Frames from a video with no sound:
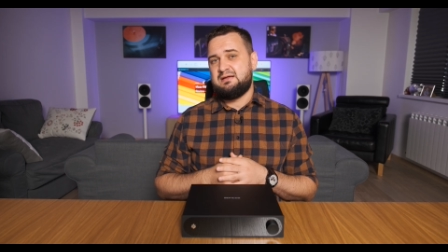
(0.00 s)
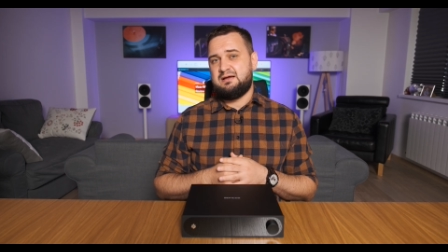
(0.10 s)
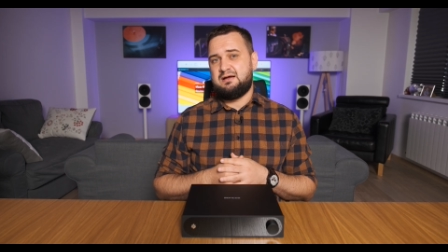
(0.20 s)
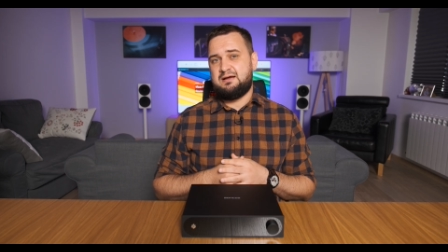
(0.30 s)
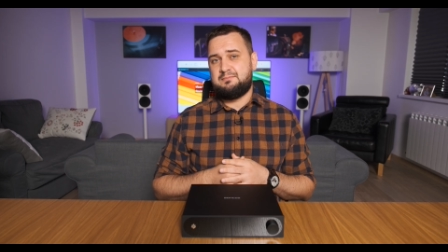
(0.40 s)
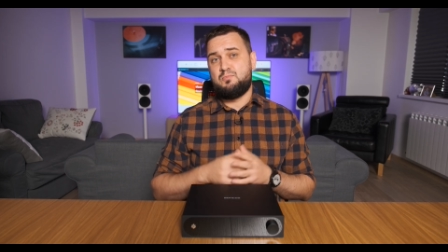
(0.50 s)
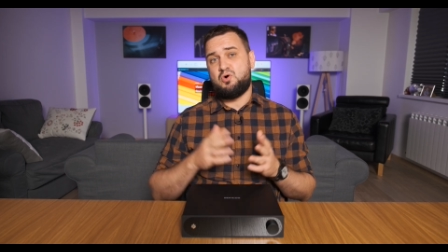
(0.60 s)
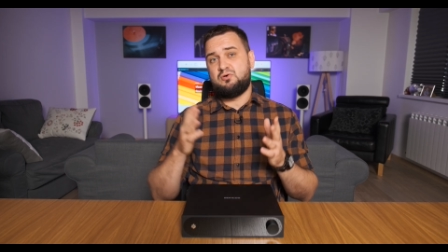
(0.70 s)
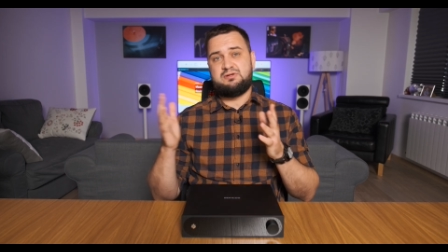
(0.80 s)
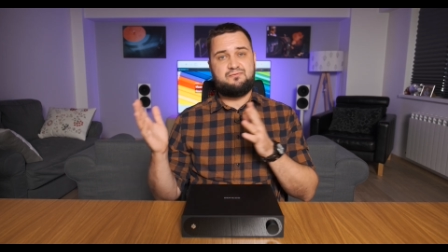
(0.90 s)

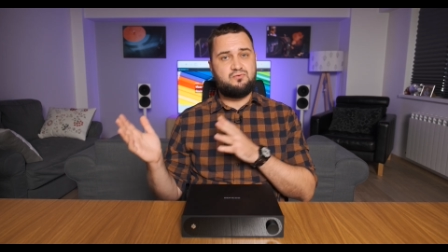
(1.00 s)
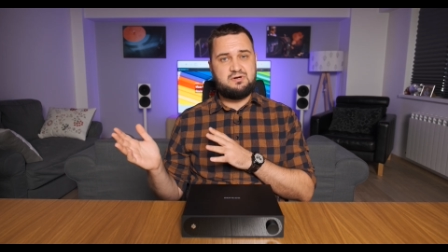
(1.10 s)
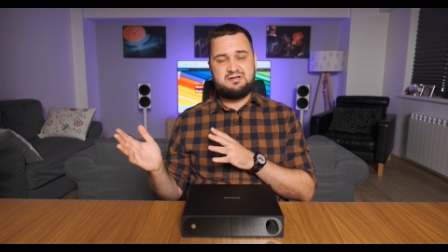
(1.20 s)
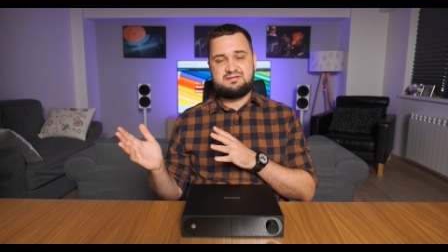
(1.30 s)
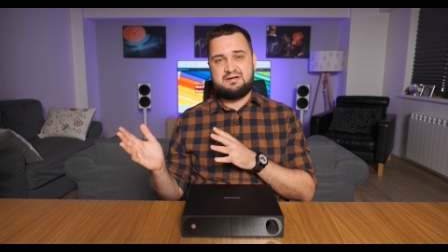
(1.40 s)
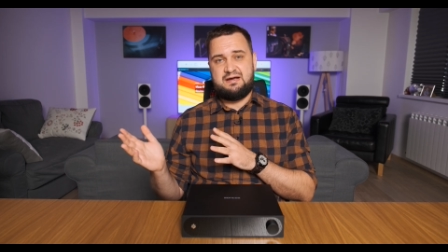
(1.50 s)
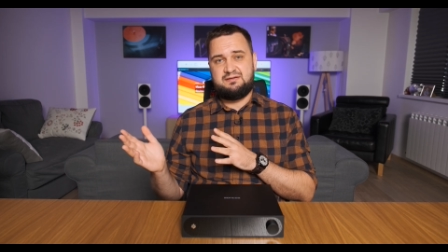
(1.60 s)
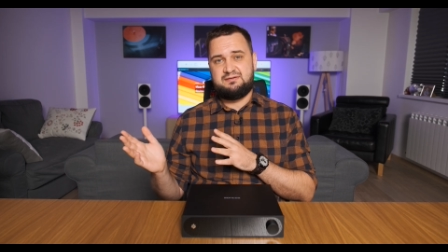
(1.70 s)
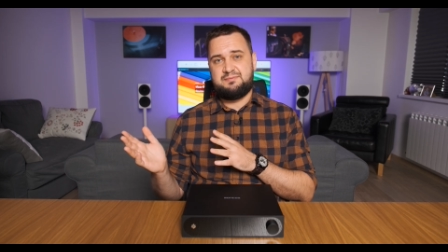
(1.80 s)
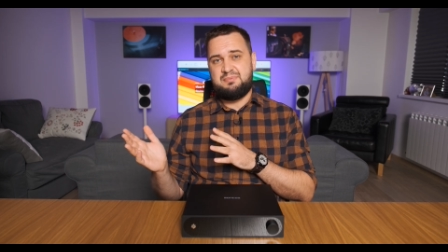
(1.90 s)
more on the fuller side
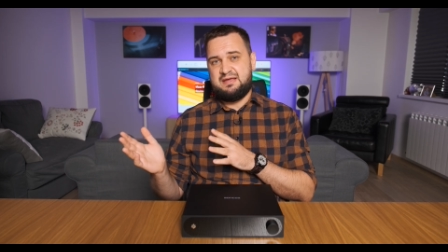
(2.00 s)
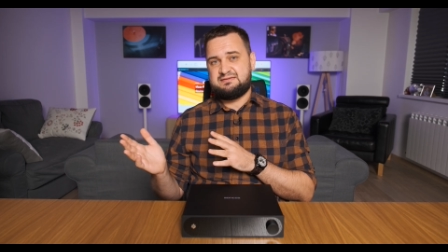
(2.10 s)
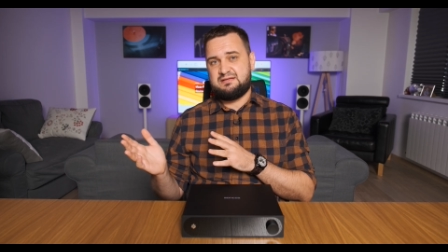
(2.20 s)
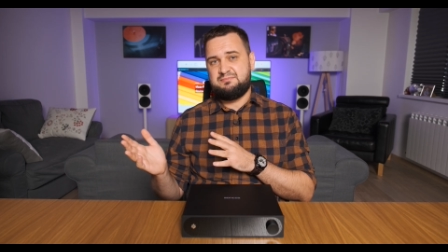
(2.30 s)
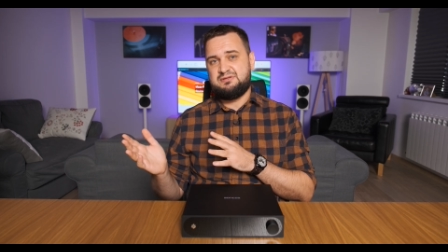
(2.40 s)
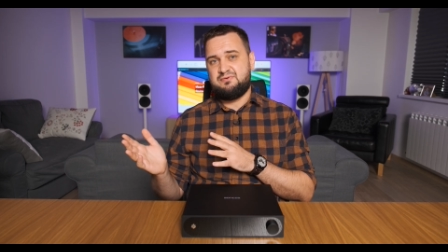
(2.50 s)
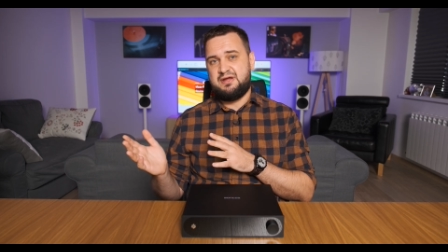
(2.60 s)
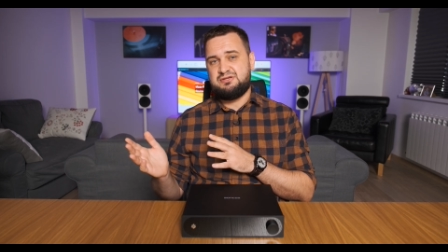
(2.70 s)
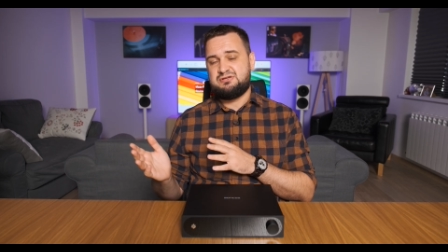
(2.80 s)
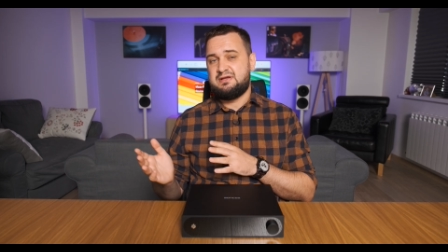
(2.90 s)
in the bass and
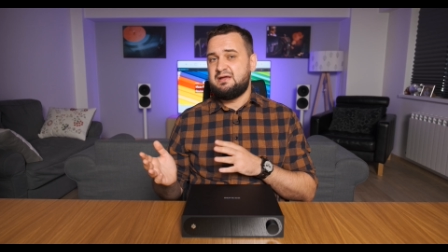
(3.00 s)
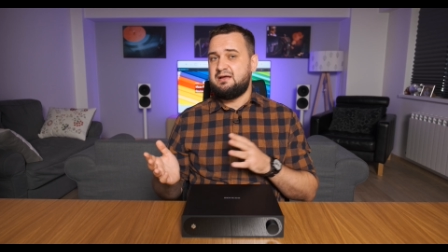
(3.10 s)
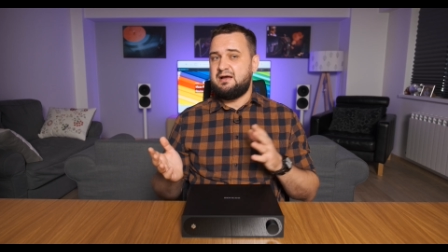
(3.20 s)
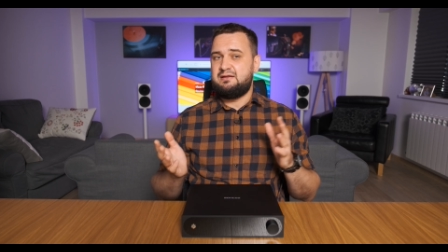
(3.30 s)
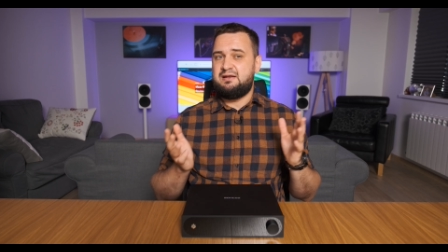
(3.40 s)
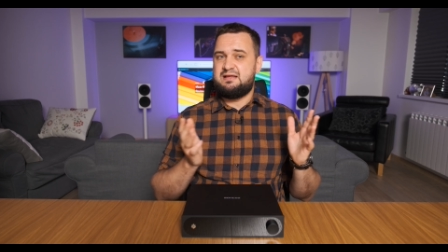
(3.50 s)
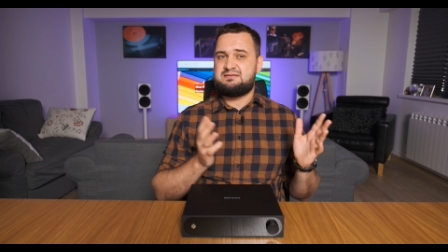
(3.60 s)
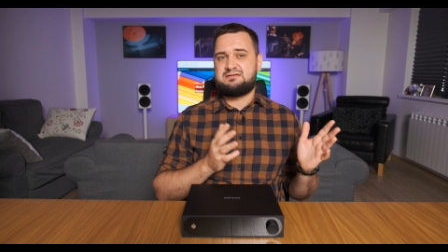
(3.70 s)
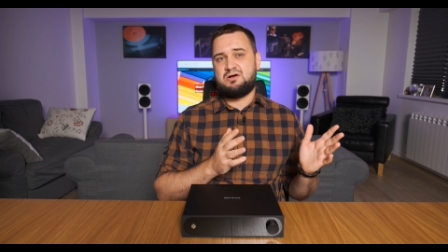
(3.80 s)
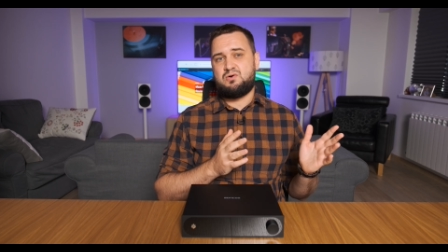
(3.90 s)
mid-range, and less
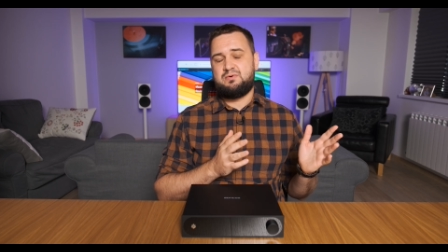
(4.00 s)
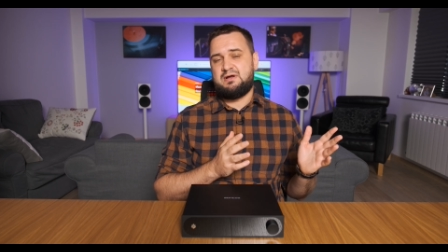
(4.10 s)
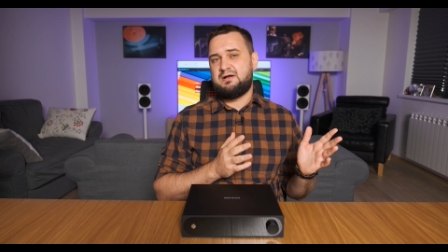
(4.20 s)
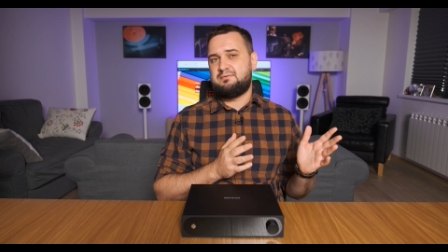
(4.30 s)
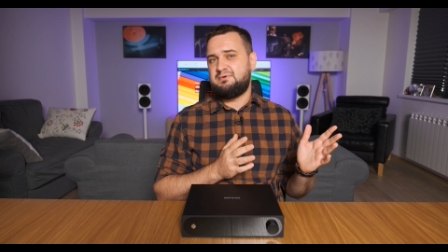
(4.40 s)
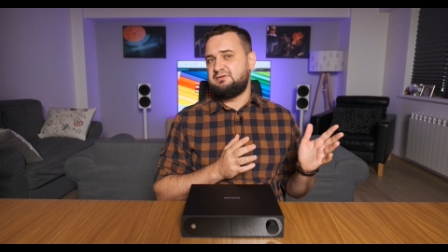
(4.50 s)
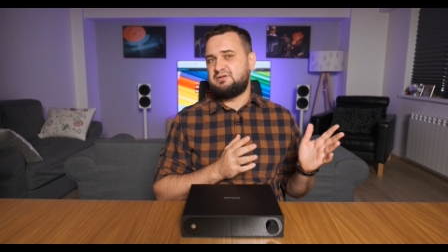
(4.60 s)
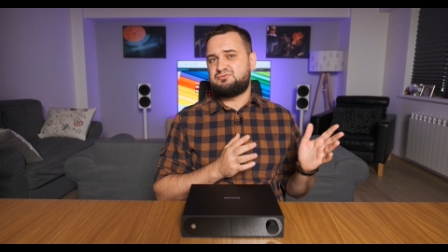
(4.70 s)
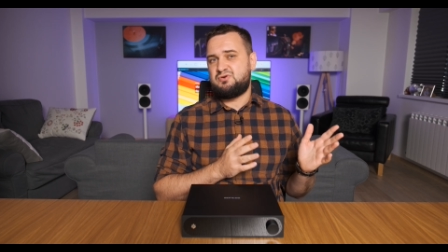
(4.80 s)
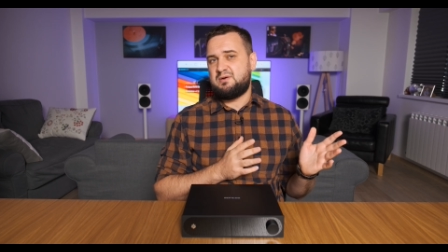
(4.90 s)
so in
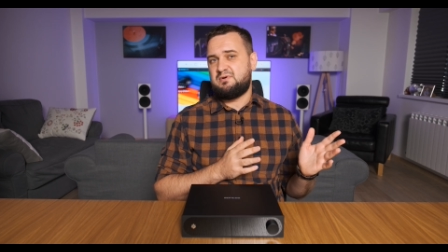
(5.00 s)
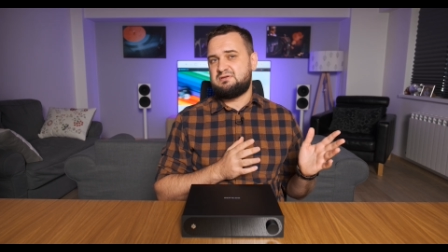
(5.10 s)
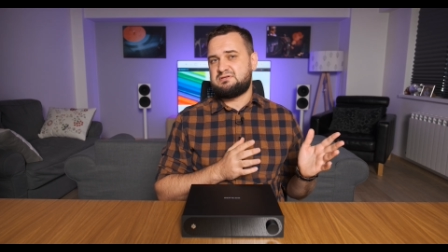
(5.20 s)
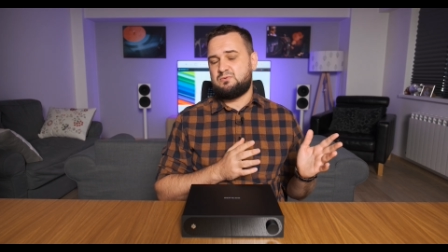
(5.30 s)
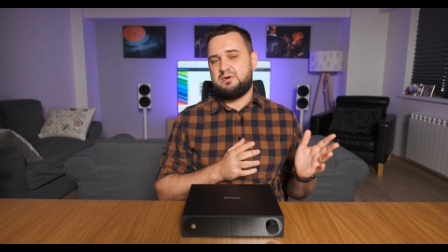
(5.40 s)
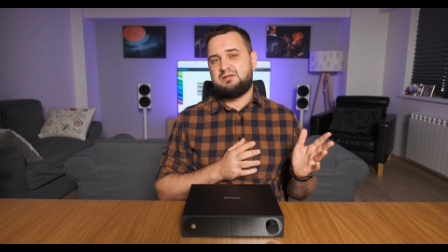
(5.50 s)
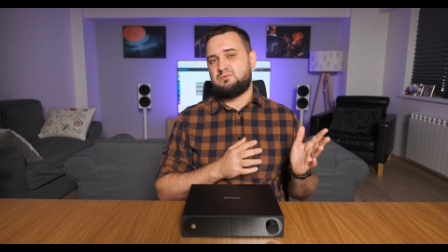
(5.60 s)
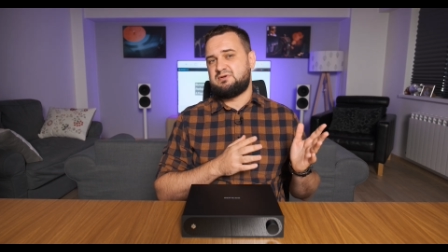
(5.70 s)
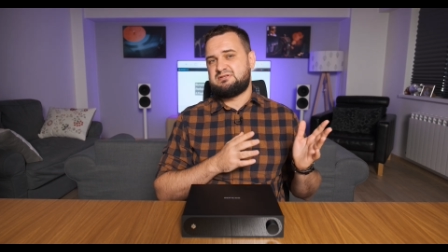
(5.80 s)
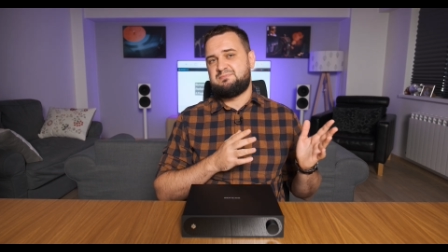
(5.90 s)
the treble, so where it
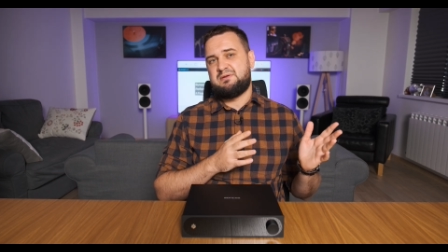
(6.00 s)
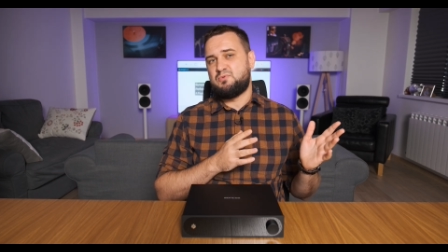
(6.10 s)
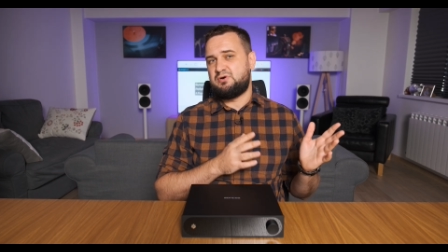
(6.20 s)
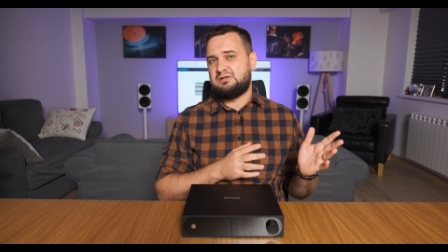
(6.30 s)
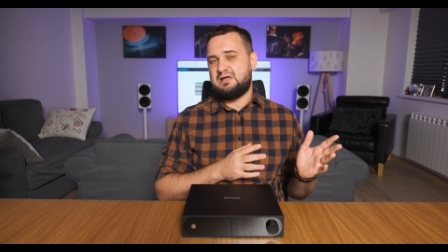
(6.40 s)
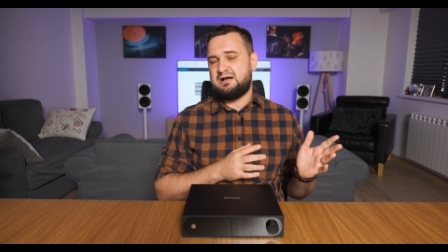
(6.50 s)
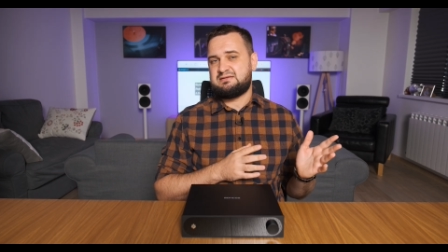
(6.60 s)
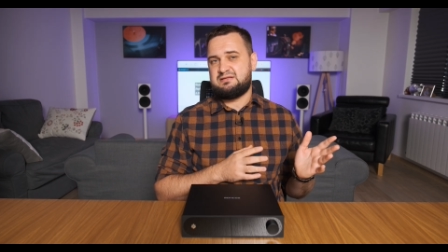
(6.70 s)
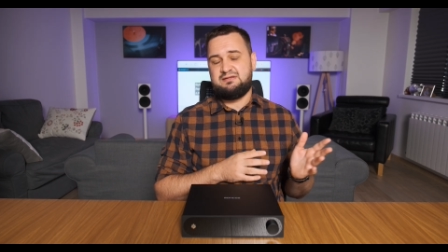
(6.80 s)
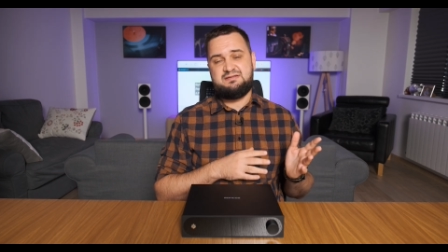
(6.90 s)
was simply more
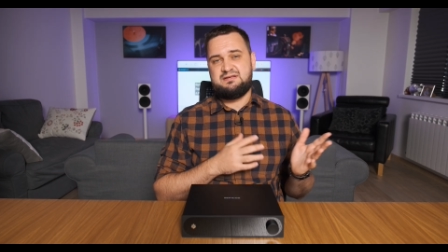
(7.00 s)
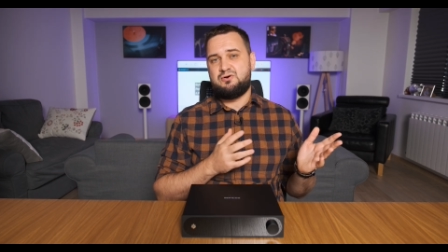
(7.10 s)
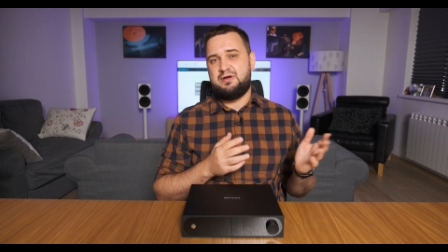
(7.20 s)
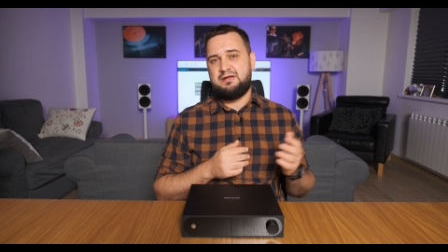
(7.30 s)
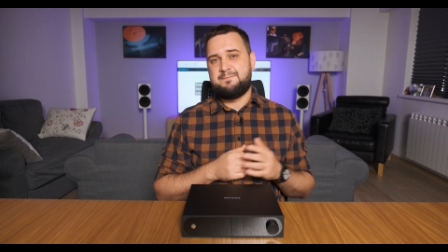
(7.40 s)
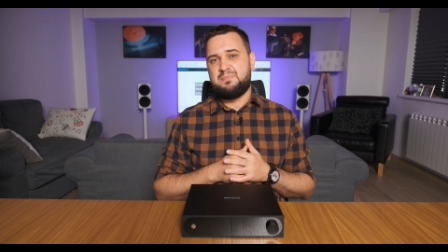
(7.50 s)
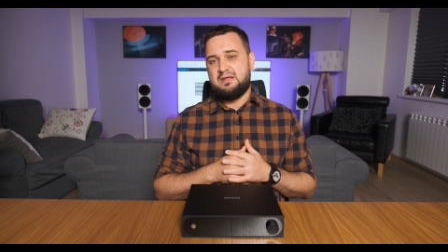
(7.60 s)
relaxed and easygoing,